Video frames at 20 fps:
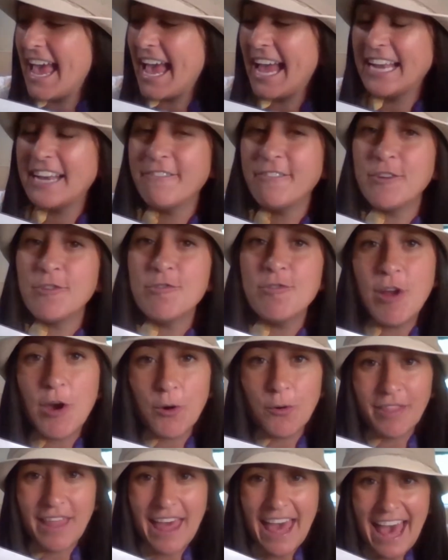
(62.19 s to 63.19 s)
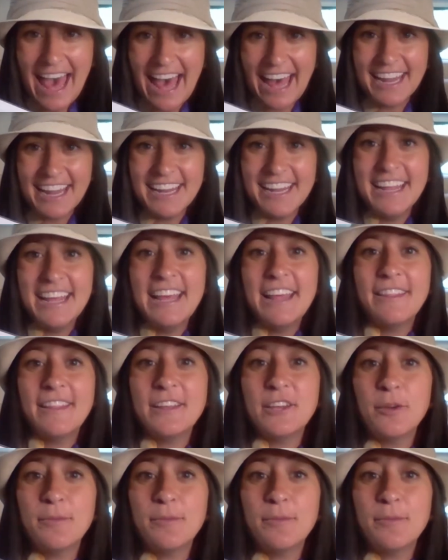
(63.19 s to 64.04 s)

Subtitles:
And if you know that, then